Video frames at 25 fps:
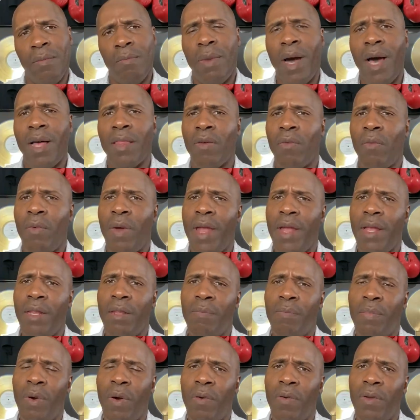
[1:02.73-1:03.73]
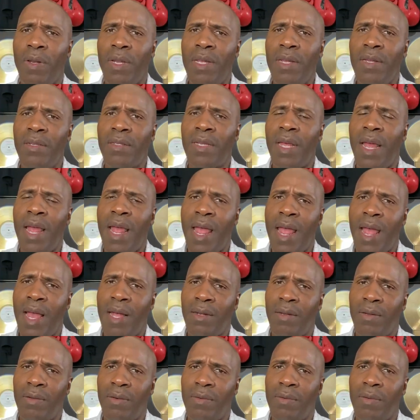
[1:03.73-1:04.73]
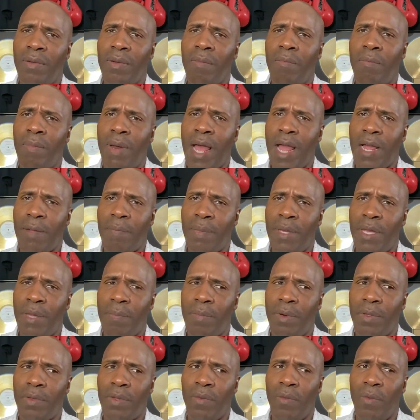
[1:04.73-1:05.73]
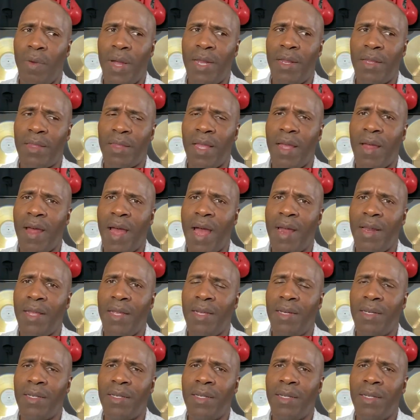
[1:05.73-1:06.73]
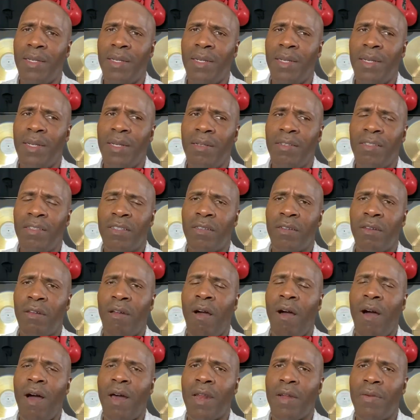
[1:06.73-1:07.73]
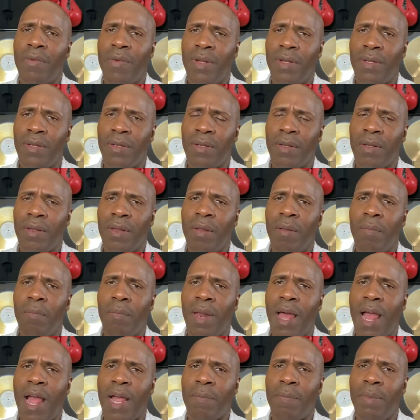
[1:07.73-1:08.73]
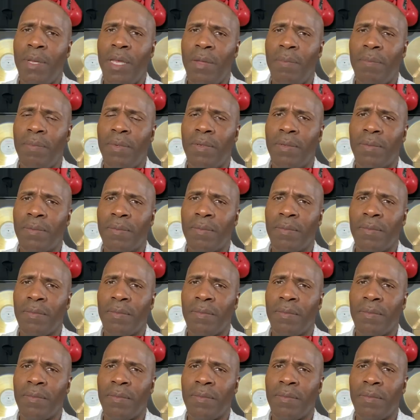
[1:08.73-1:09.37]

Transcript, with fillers: by the way the police handle black people, the way that they're out here slaughtering black people.